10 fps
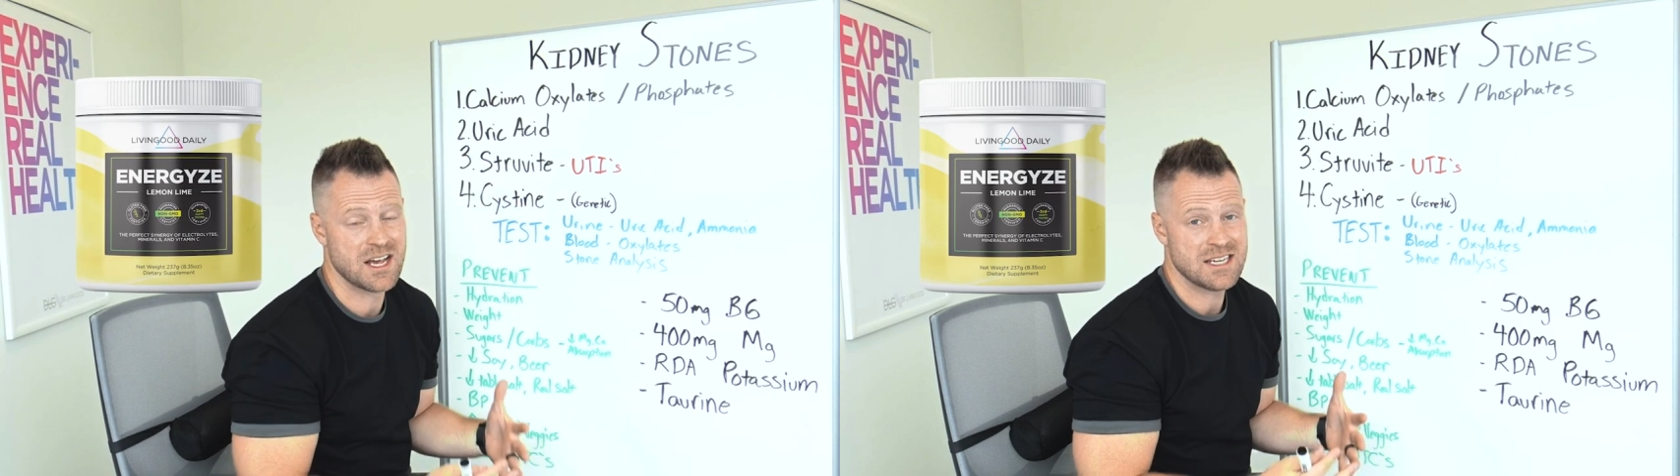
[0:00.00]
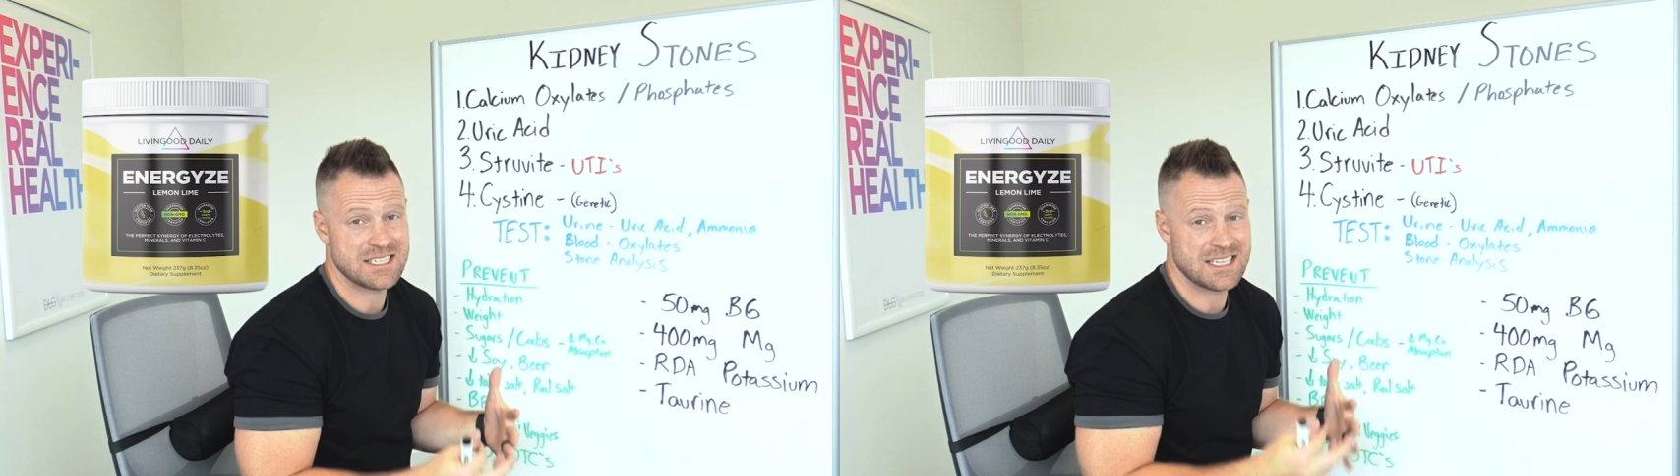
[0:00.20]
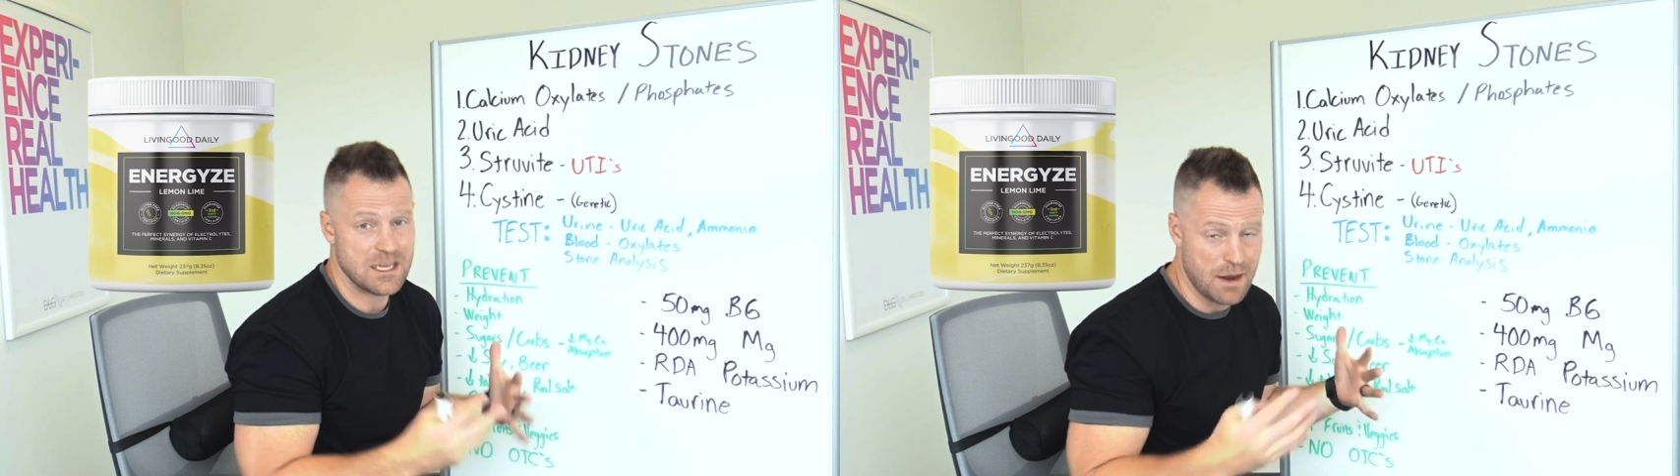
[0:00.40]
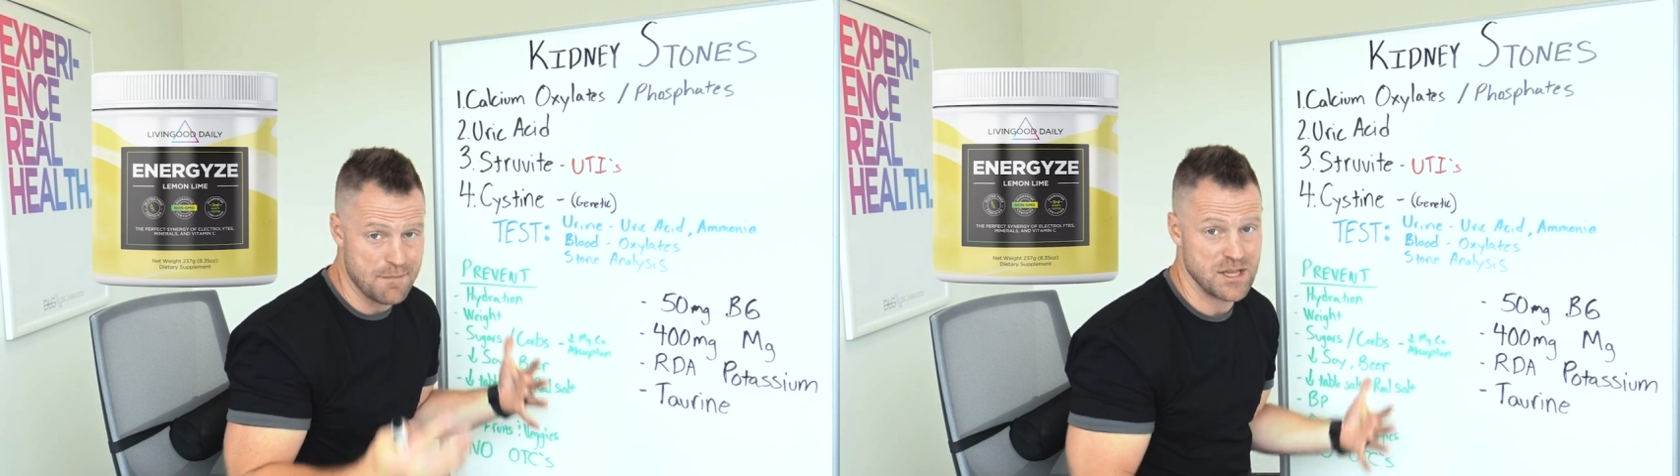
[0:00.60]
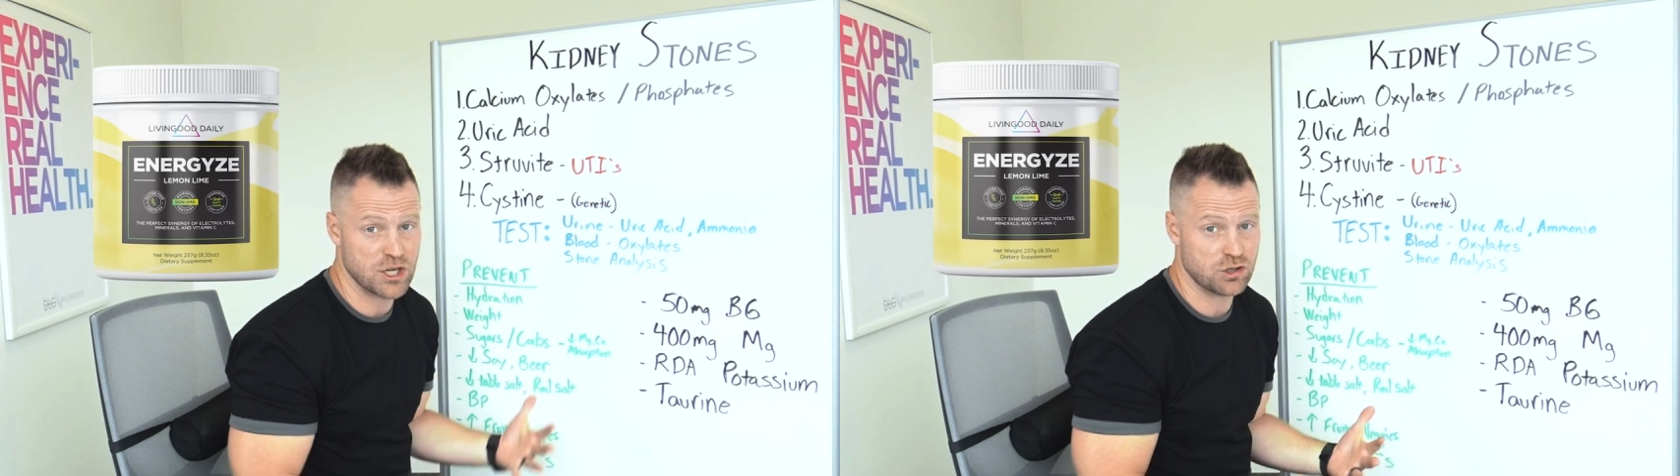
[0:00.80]
to keep my
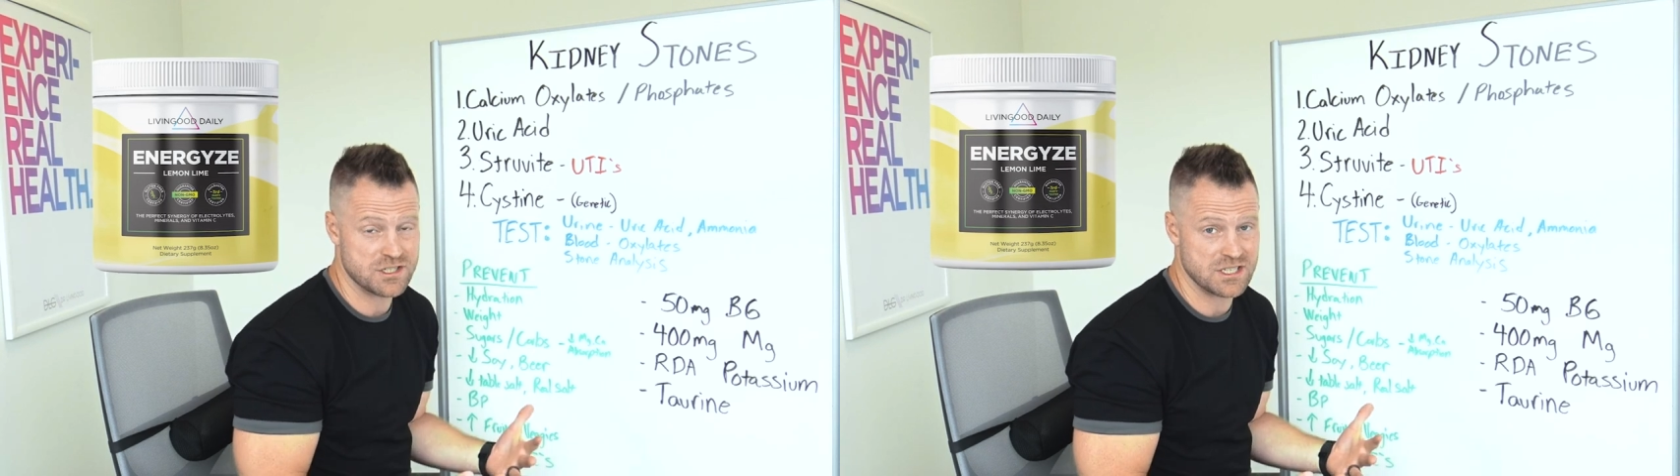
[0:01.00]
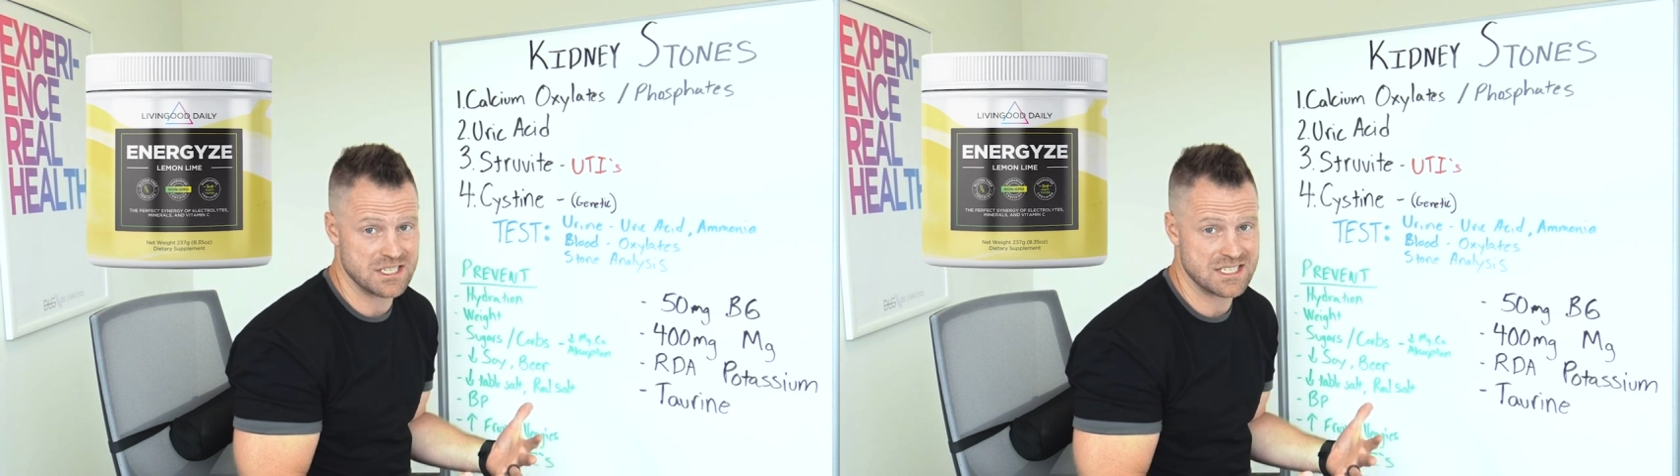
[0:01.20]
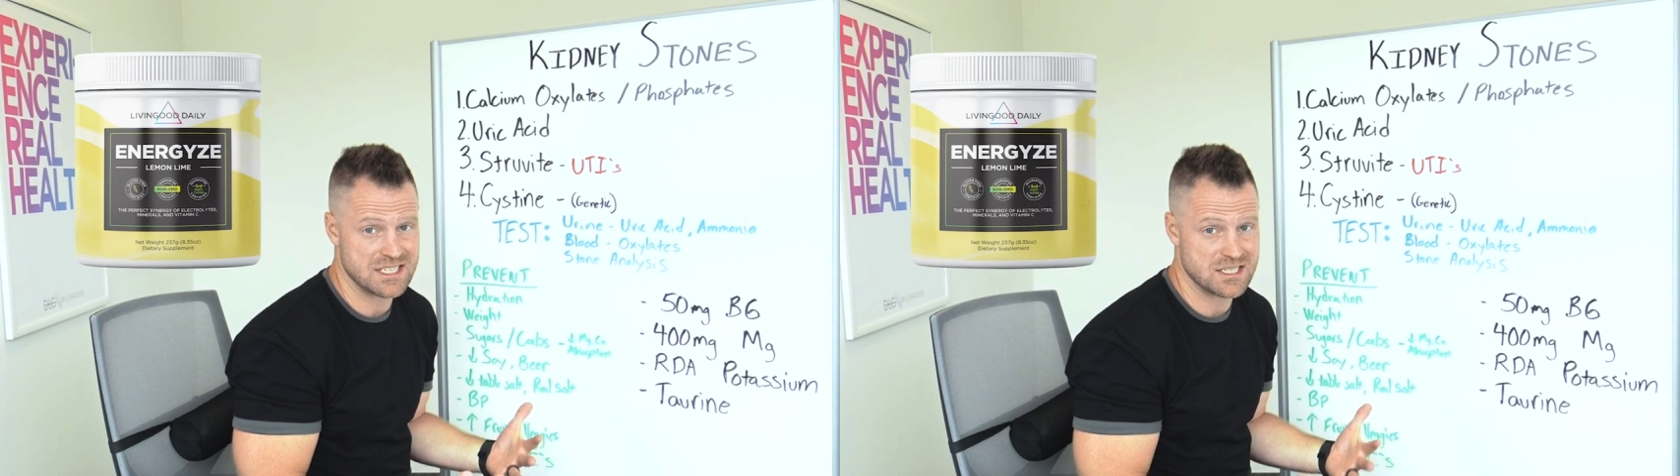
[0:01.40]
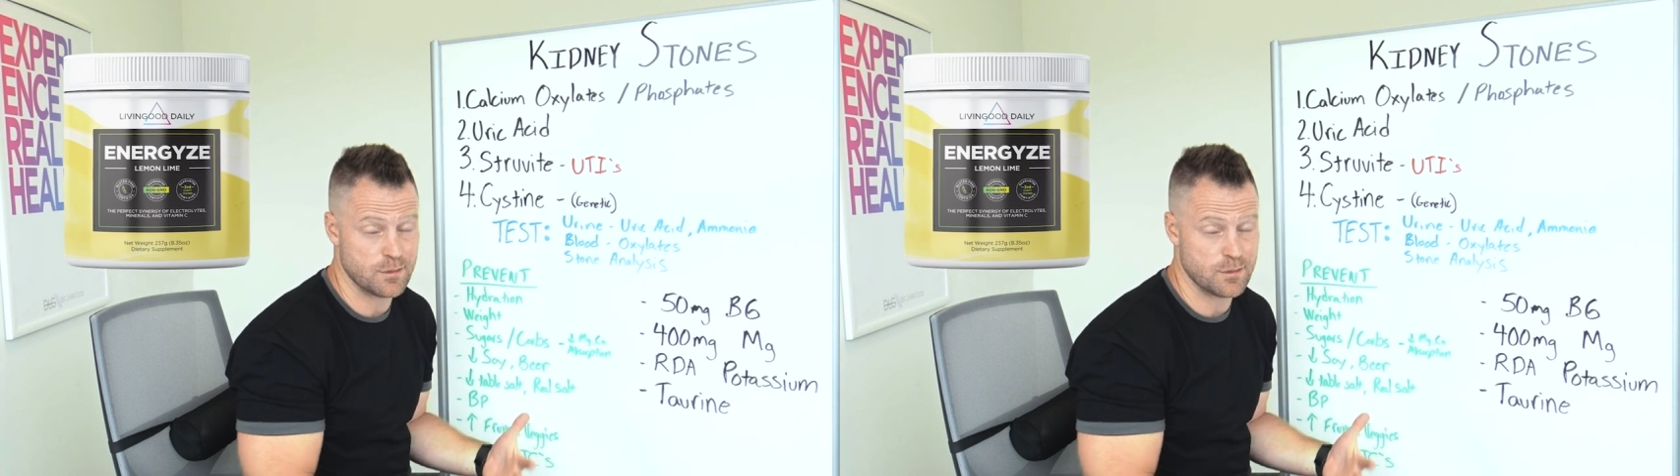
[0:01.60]
minerals in the system.